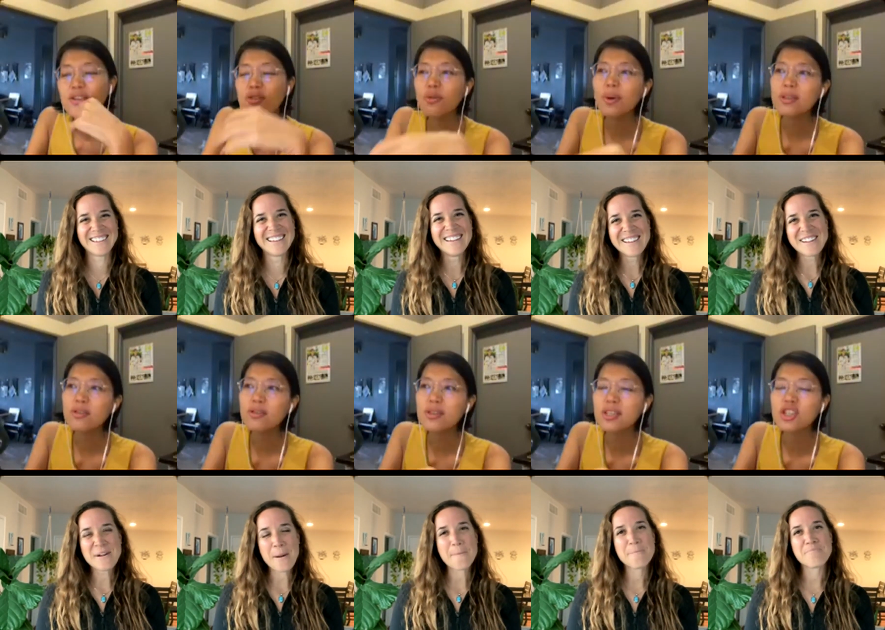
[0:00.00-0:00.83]
Speaker 1: so what
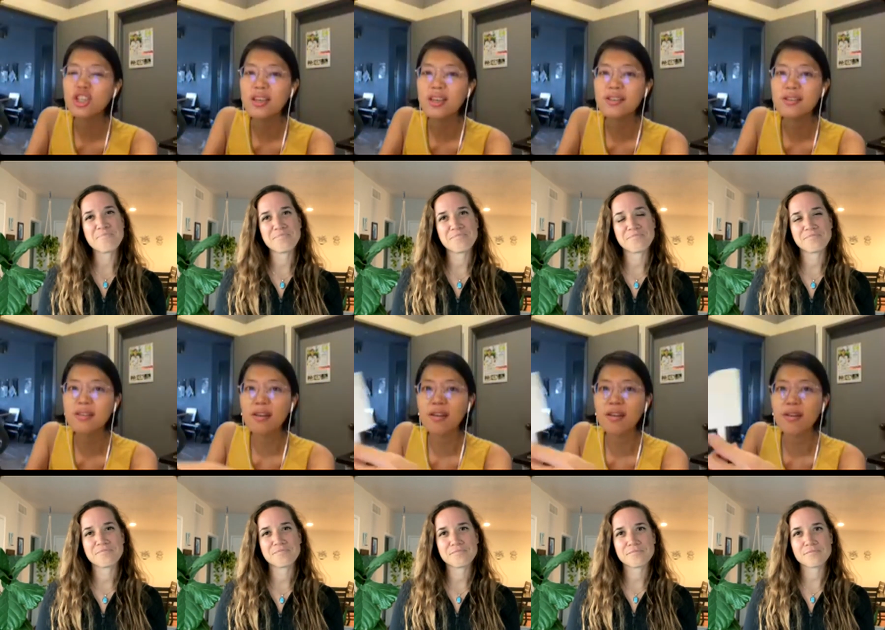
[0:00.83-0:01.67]
do you
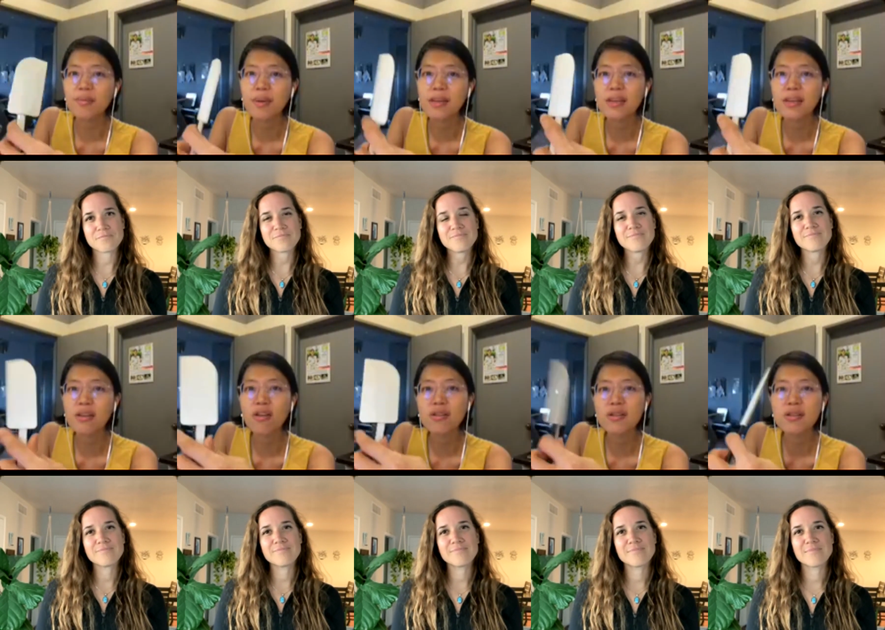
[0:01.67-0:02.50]
suggest um, as
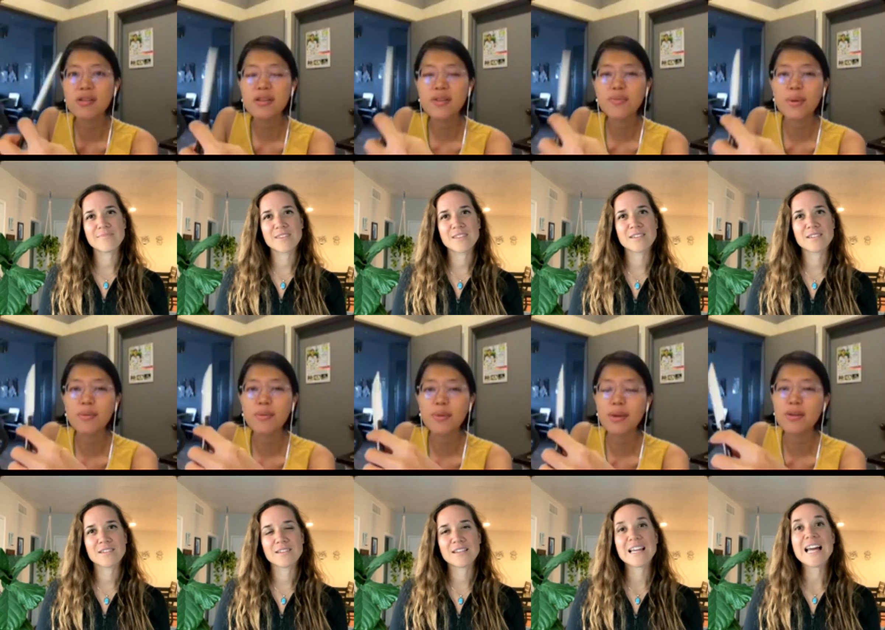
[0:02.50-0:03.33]
an alternative
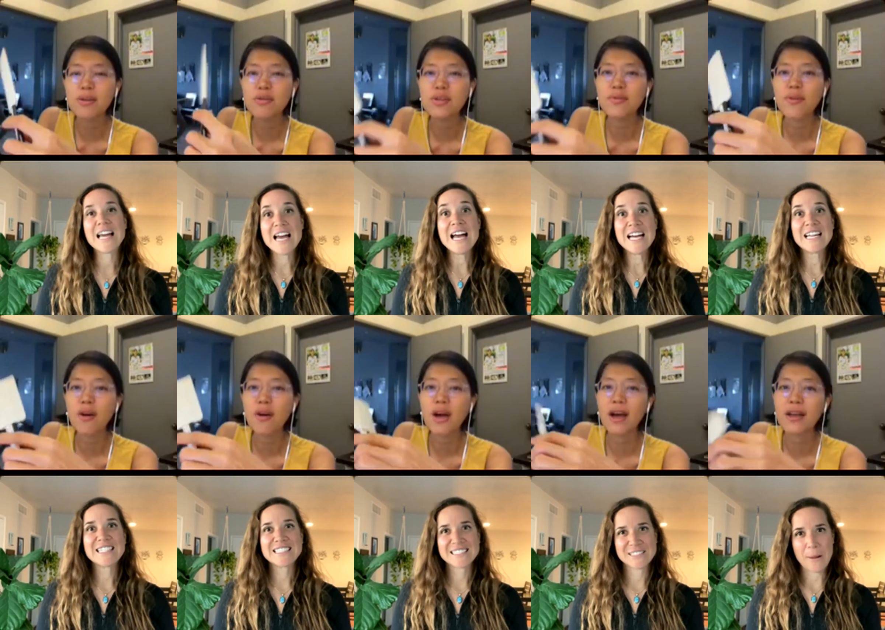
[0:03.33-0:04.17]
when we want to use it
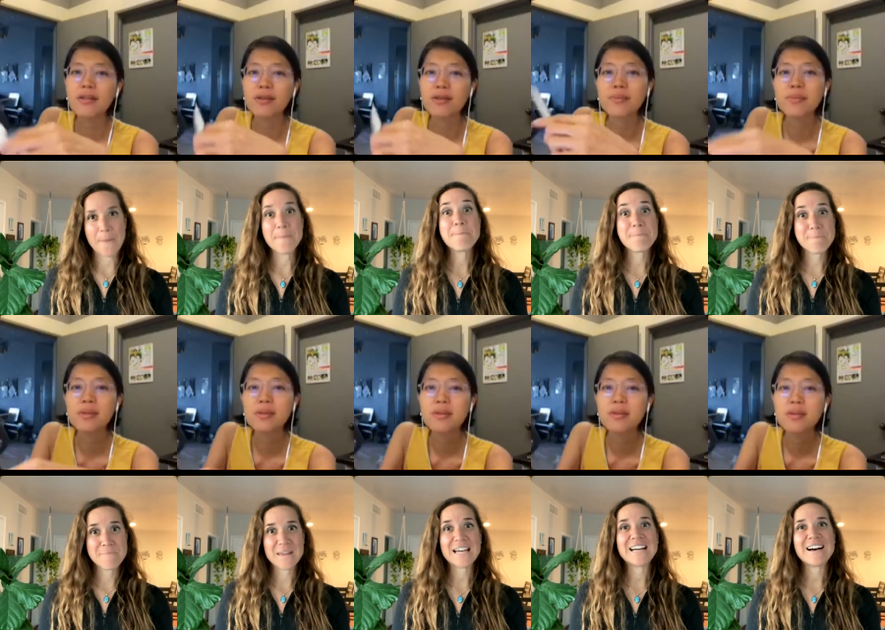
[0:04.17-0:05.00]
for hot
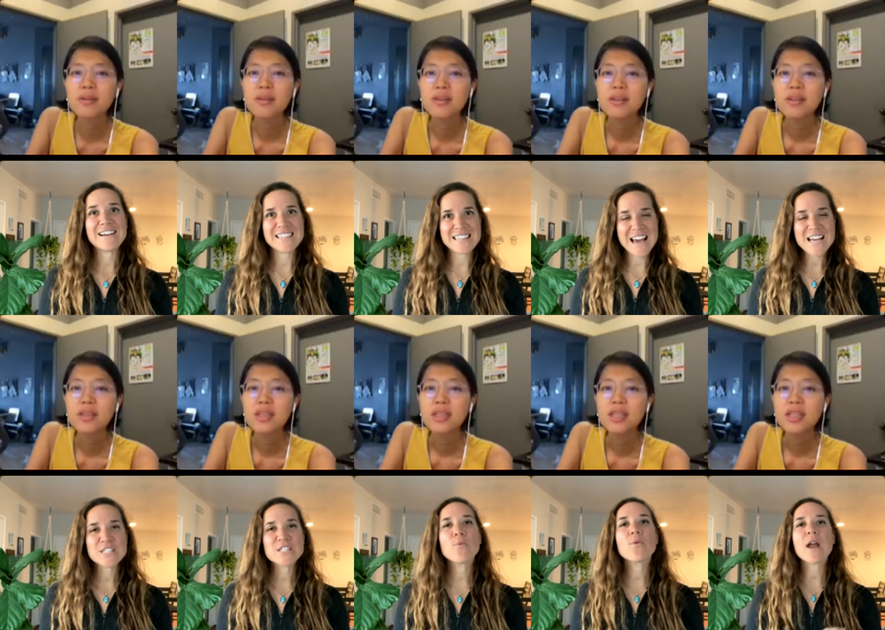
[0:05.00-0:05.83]
items?
Speaker 2: Yeah,
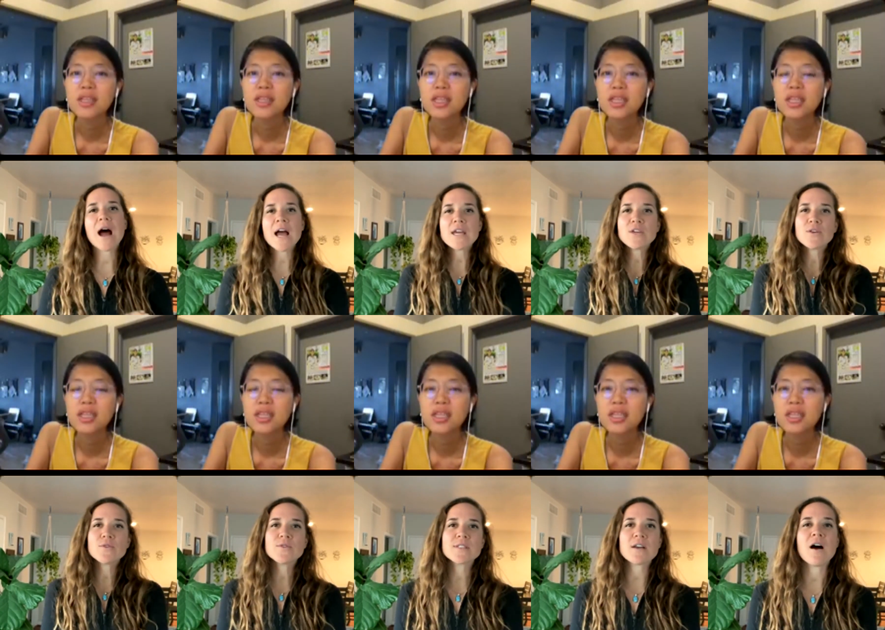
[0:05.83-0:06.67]
so what I
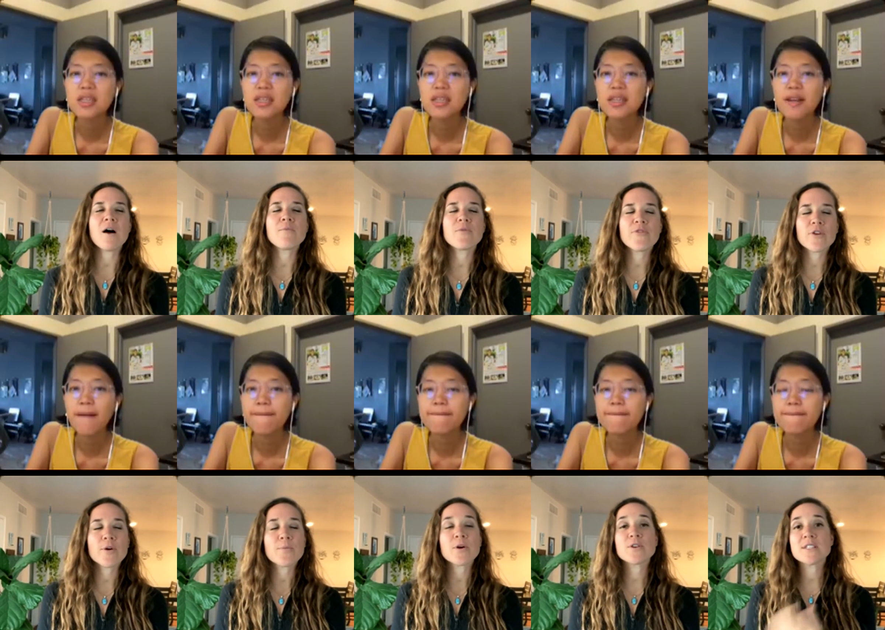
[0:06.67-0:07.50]
use um,
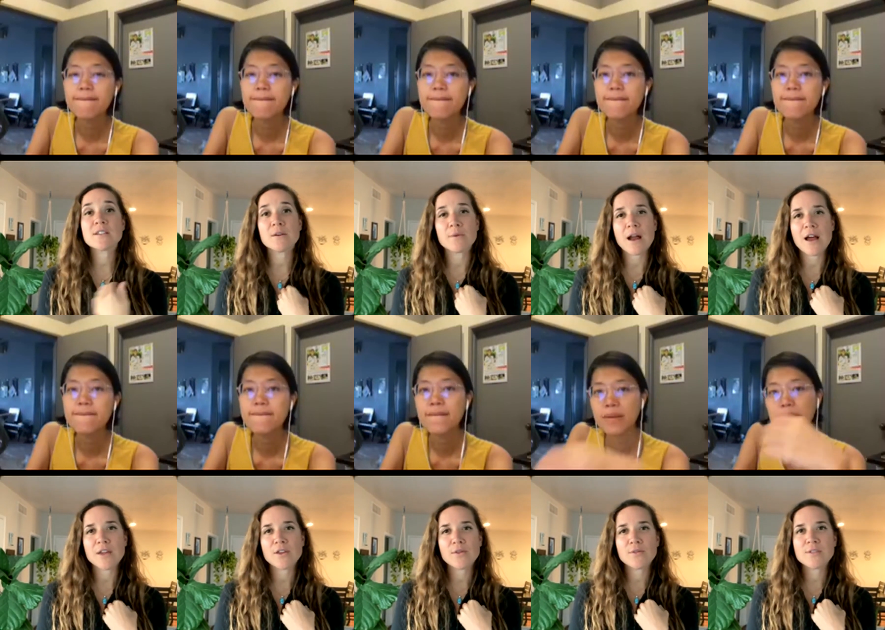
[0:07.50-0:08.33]
for personally, what I
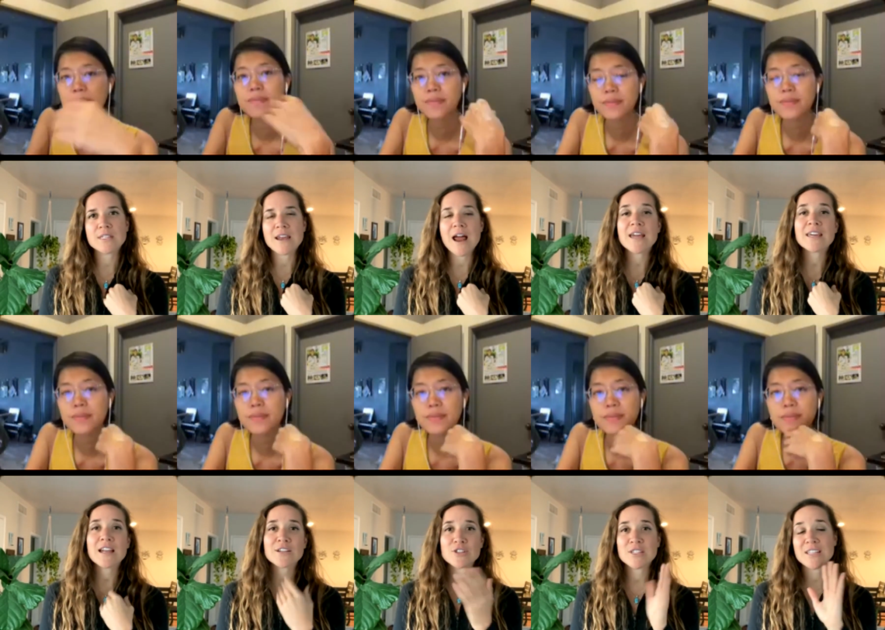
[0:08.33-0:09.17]
use, and I can
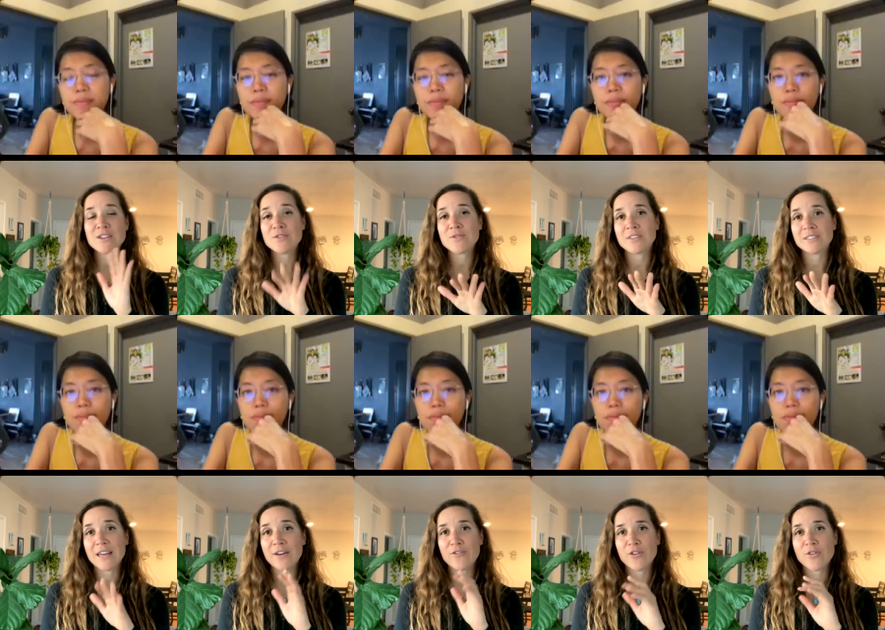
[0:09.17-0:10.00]
actually send you the
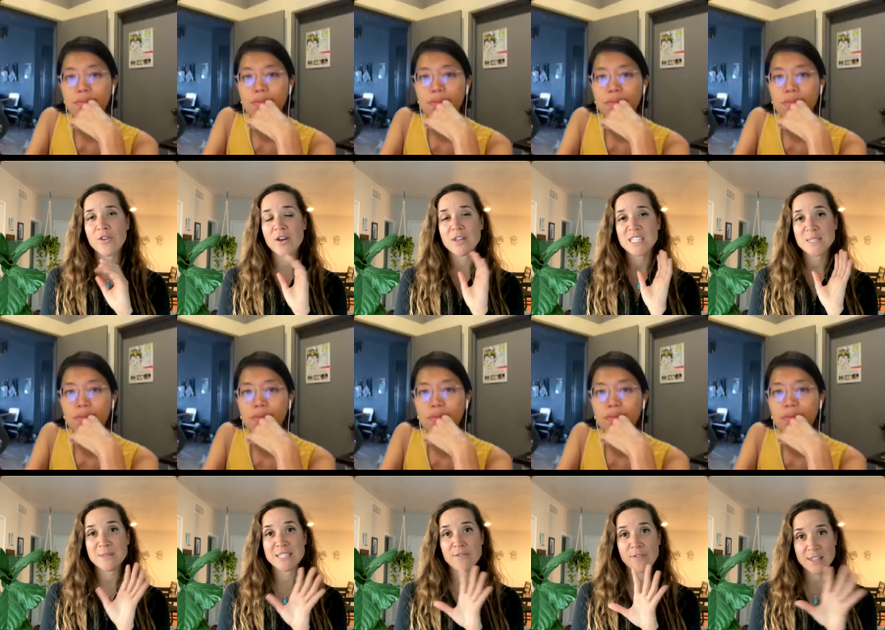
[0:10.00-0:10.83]
link for the
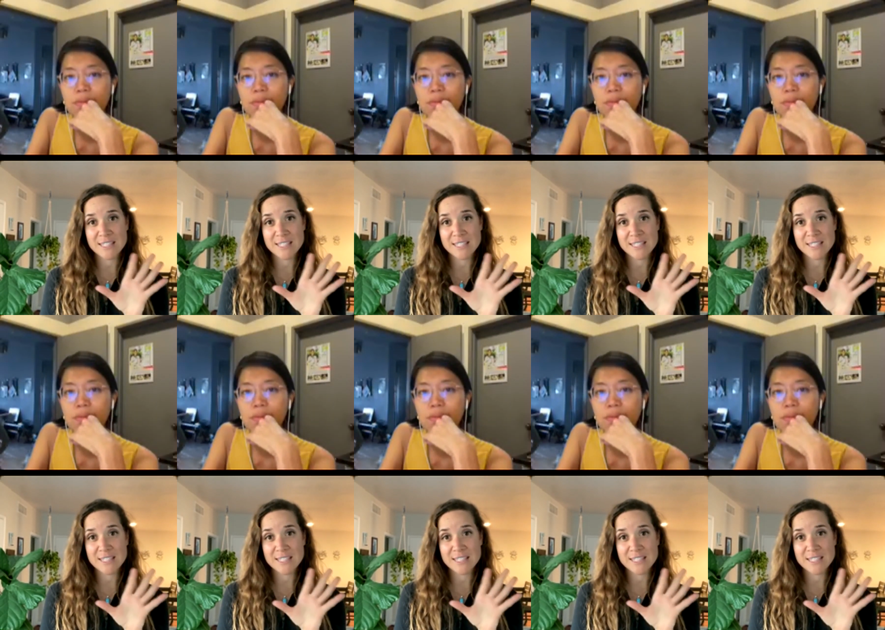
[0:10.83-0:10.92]
specific